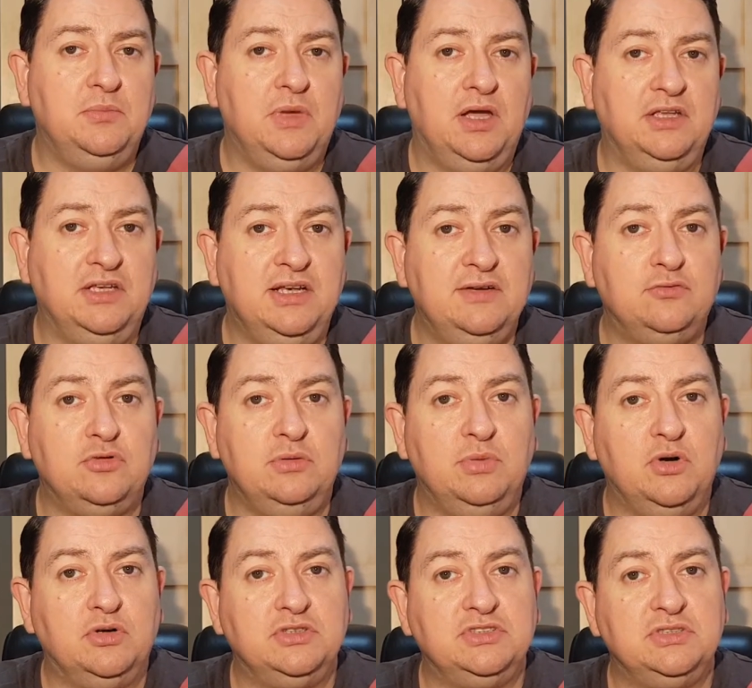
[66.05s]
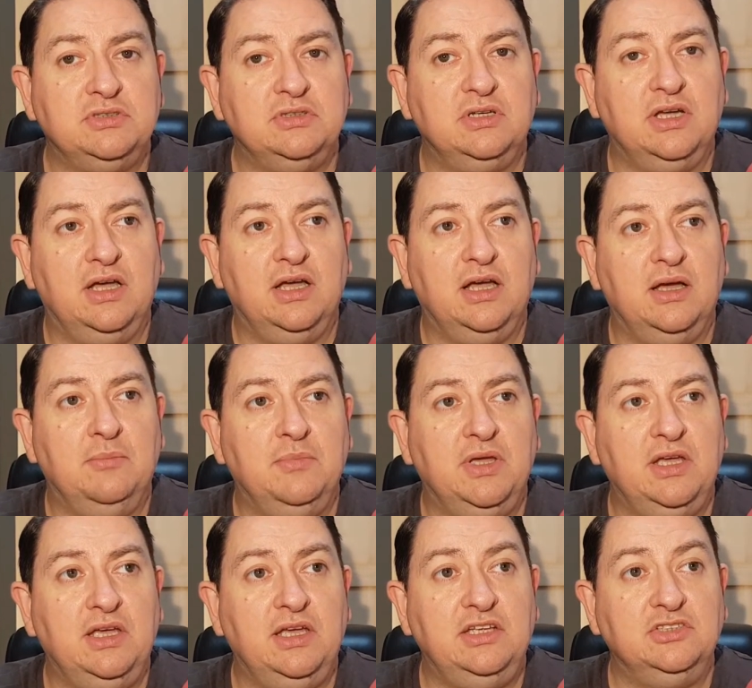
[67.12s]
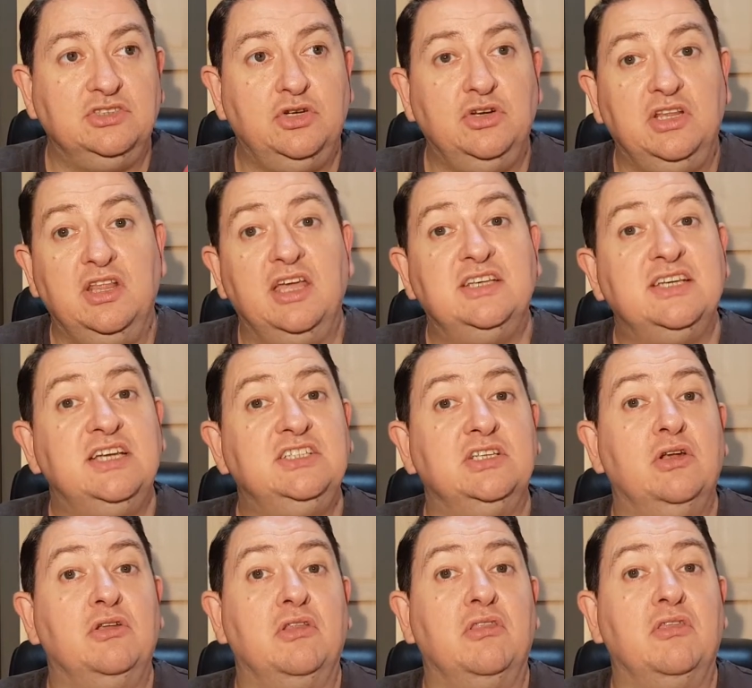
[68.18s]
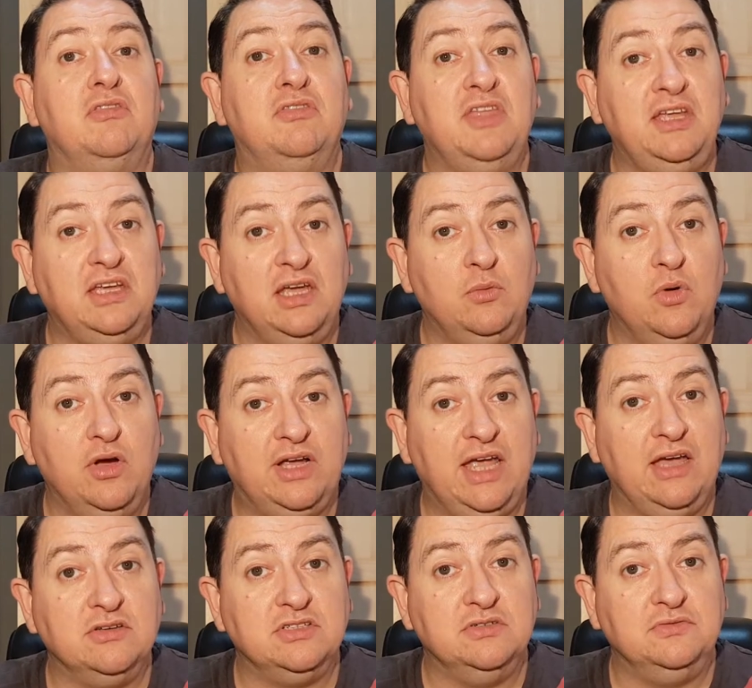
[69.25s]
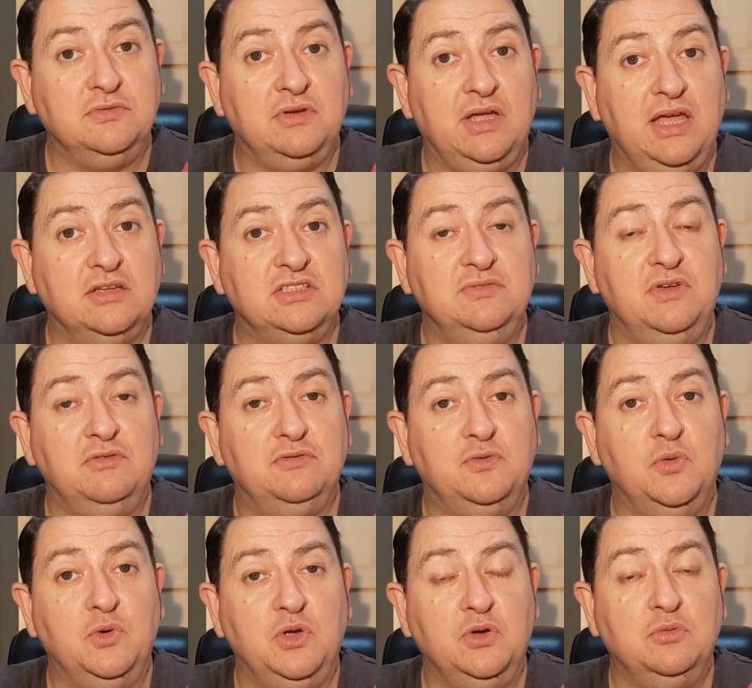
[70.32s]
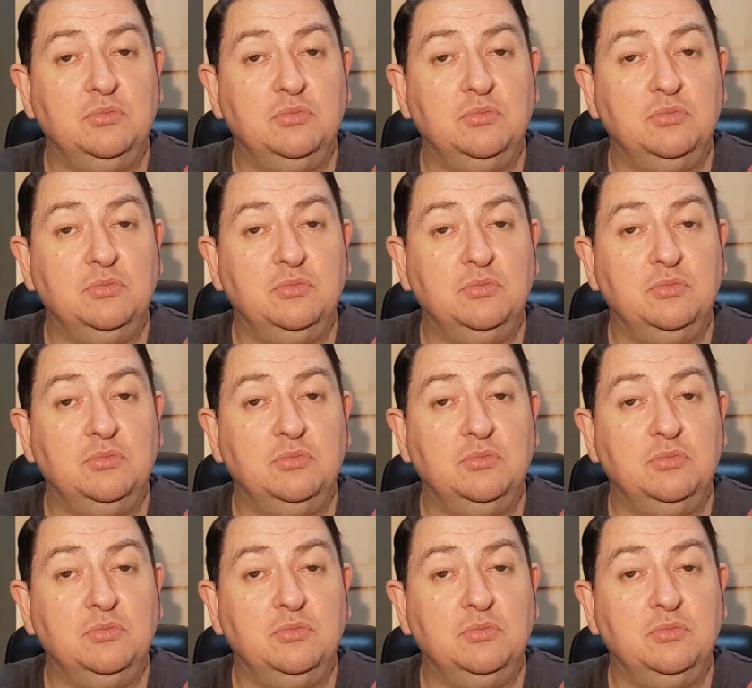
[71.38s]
A delivery box is good in that it takes a lot of the thinking work out of it for you.